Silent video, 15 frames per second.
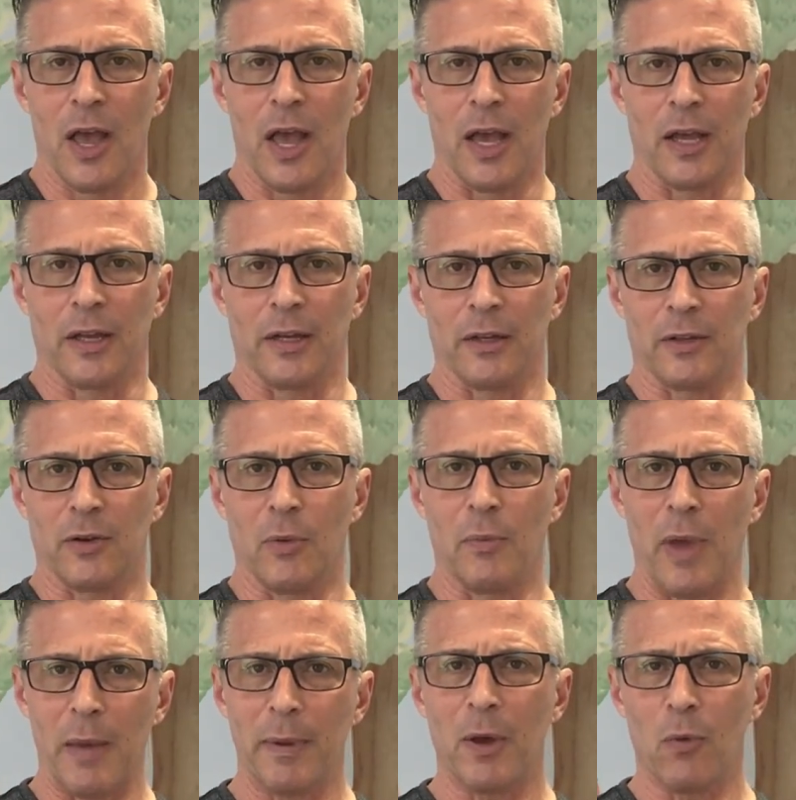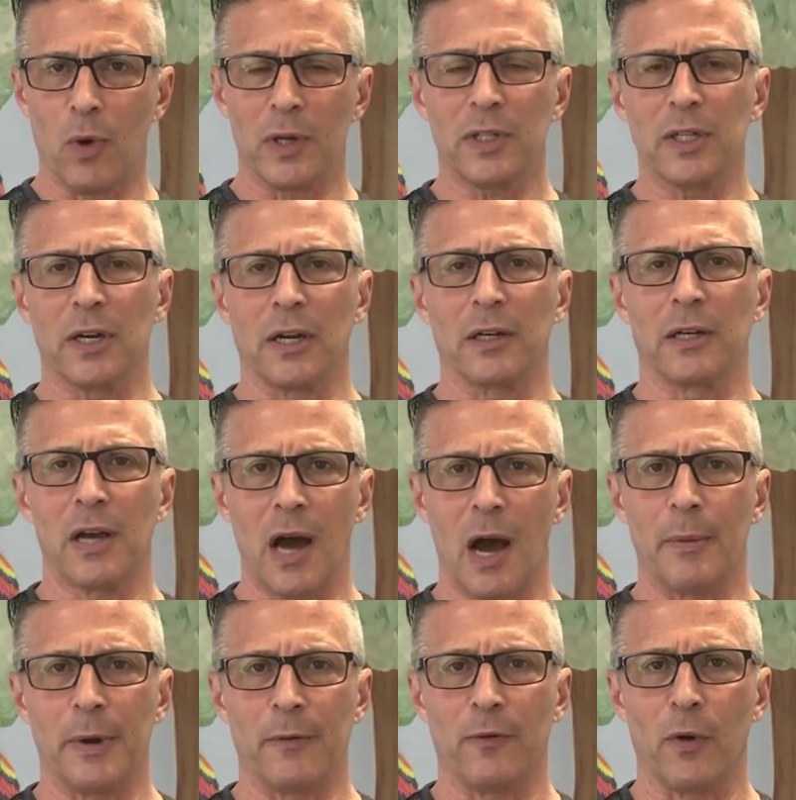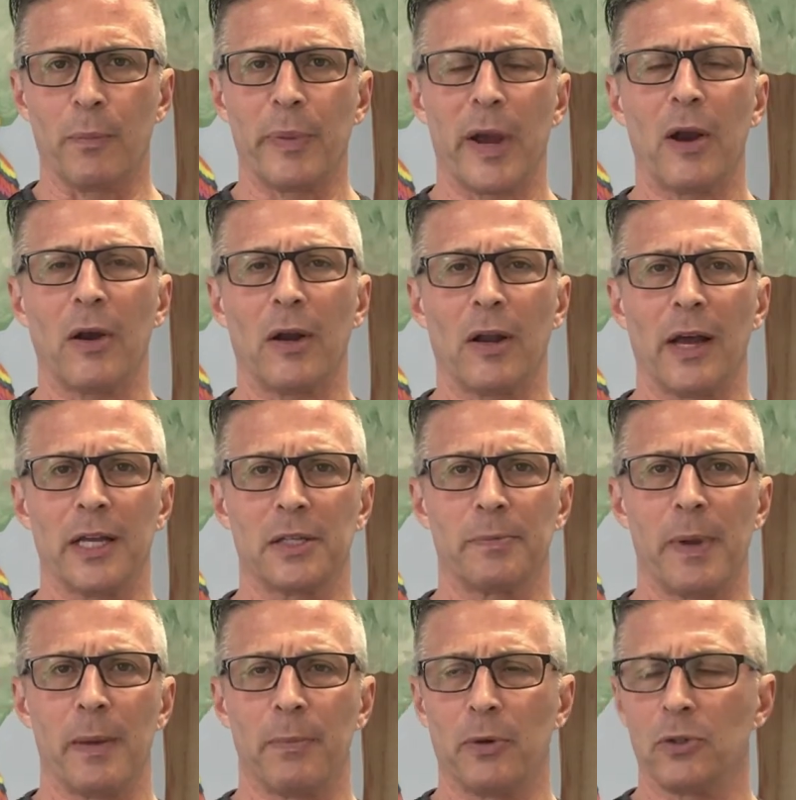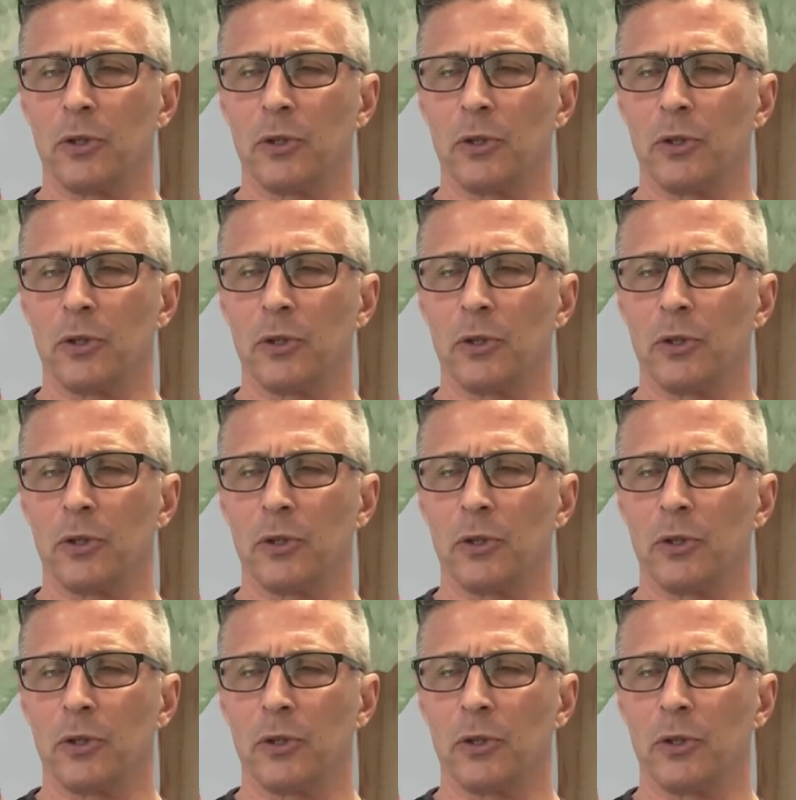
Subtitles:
And so maybe it wasn't uncommon for paralyzed people